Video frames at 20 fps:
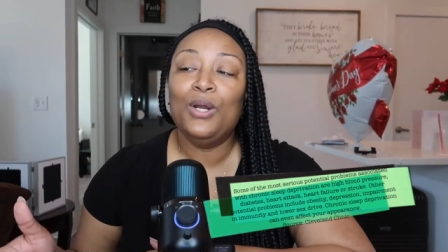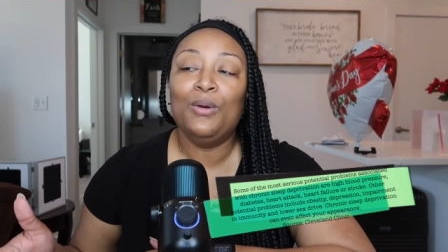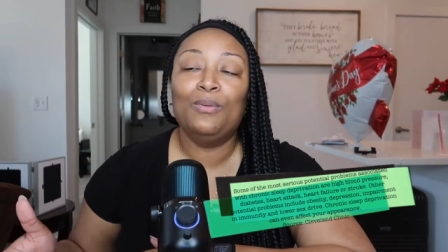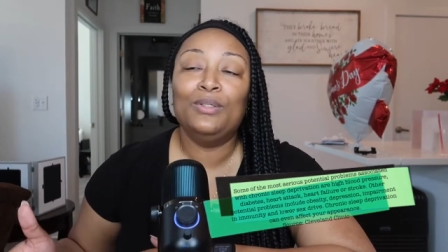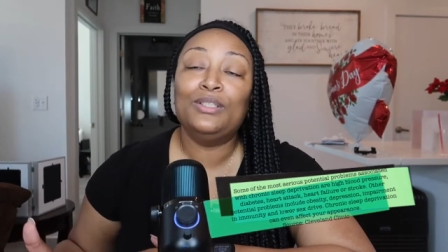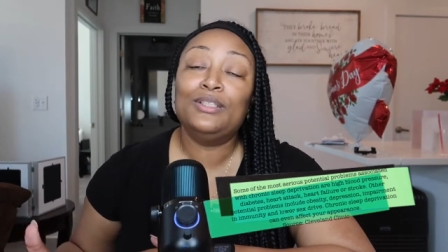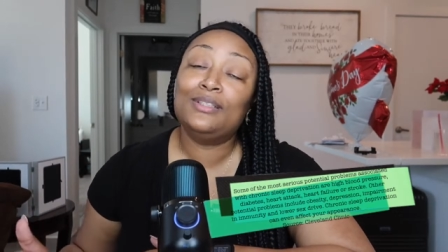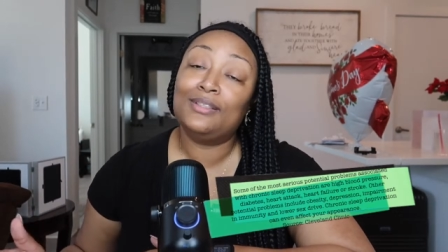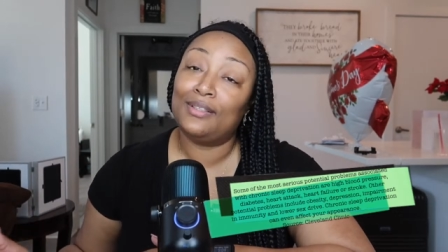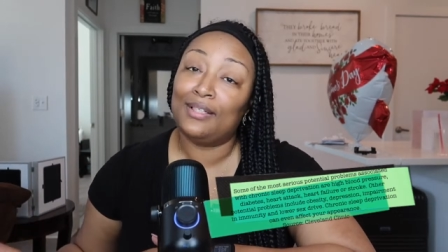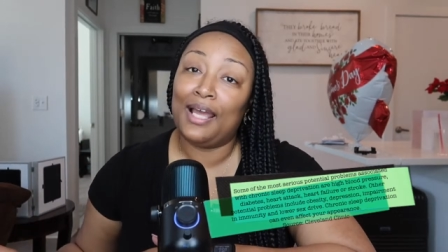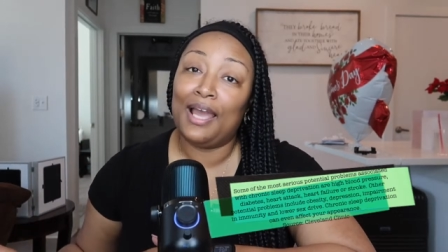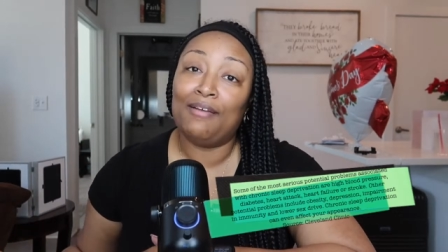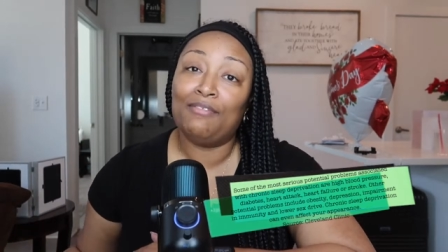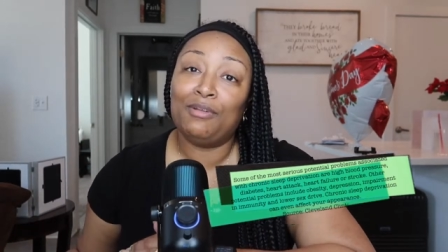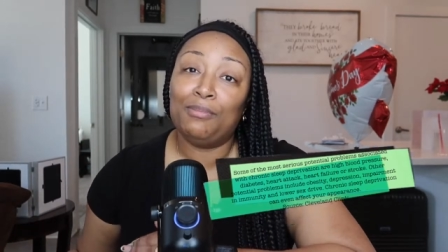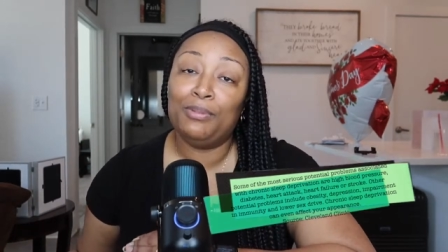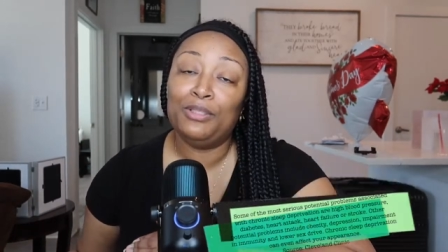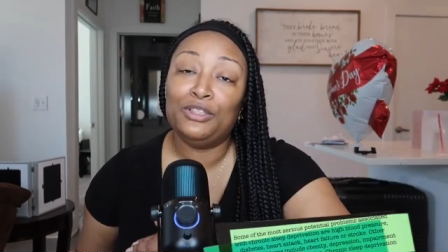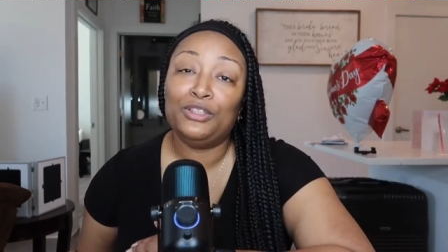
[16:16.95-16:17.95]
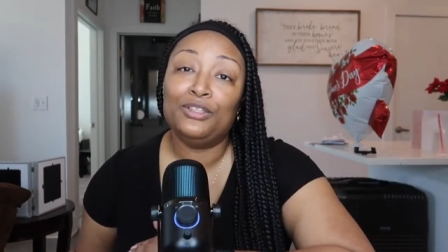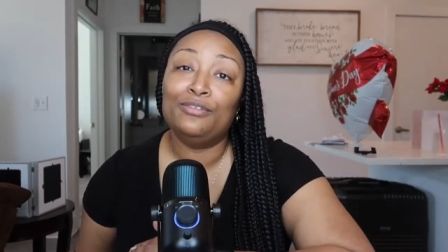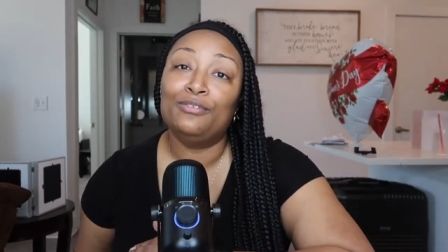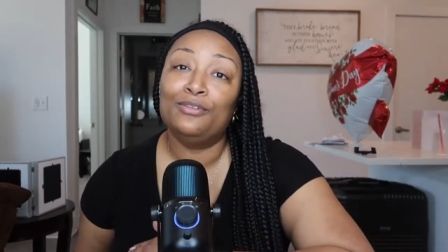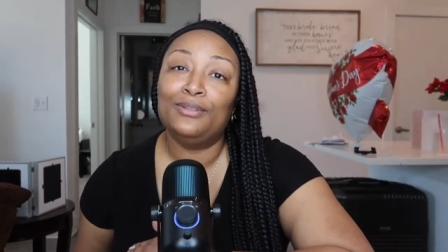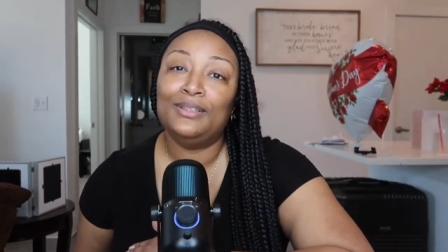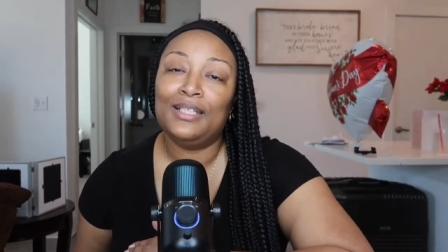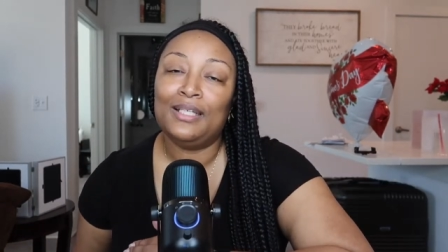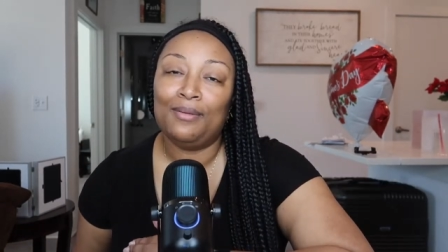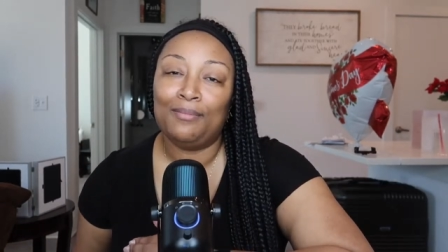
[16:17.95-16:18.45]
We're just gonna have to push the
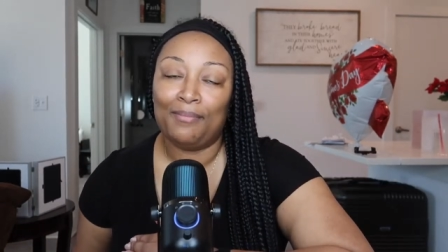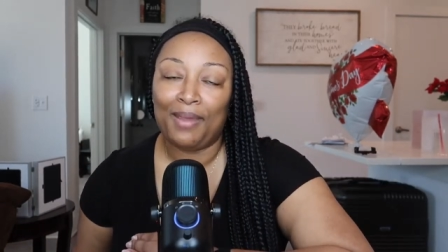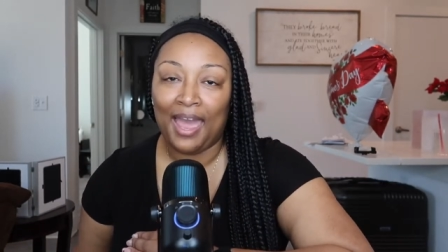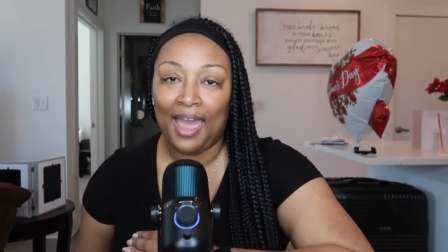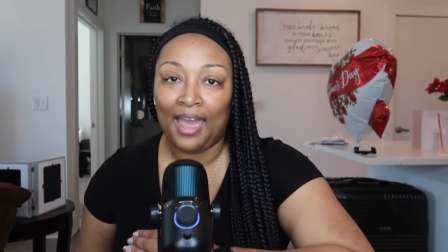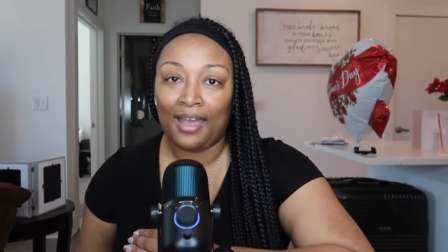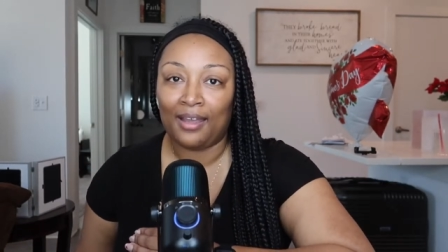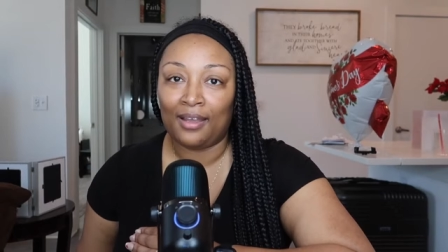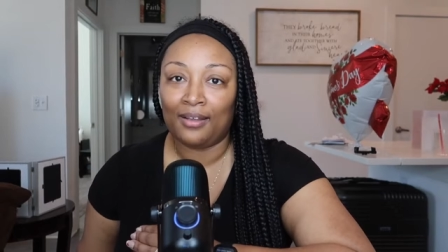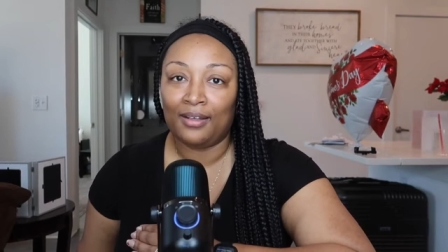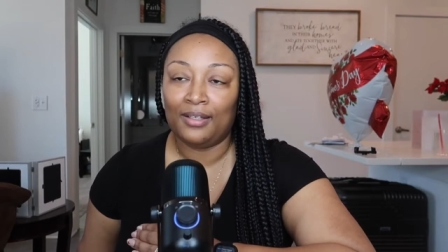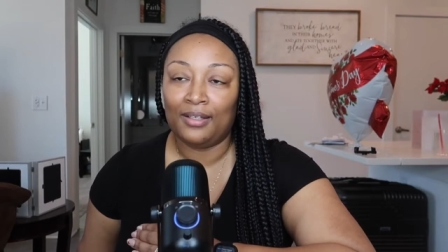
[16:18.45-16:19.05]
routine back